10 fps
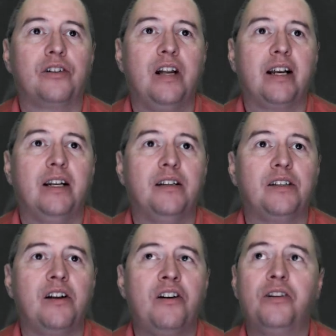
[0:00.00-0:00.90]
like it
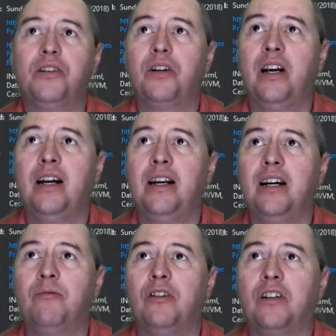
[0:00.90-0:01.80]
installed okay.
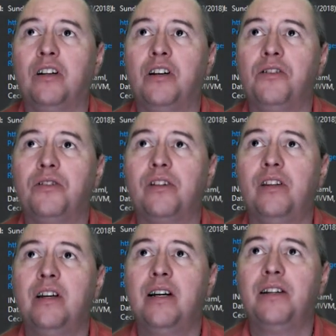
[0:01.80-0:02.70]
I'm going to close
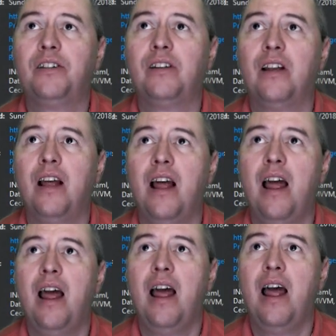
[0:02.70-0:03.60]
this,
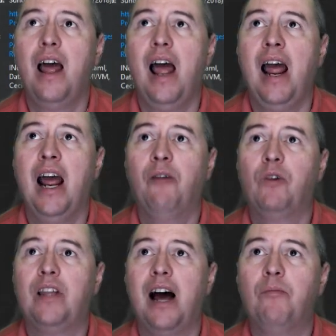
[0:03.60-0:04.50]
and
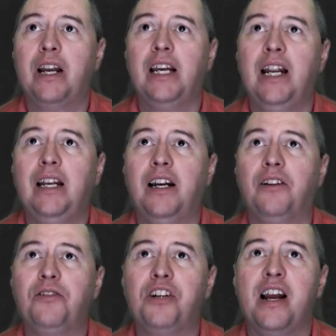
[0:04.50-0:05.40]
without making any
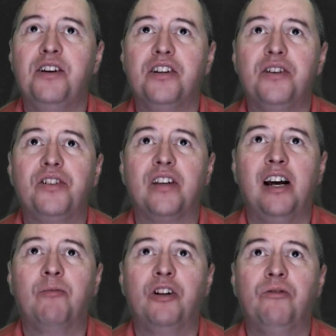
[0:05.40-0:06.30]
other changes,
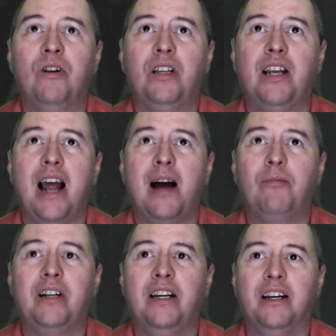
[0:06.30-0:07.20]
I'm going to run the
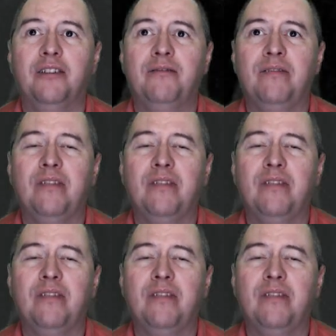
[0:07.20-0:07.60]
app again.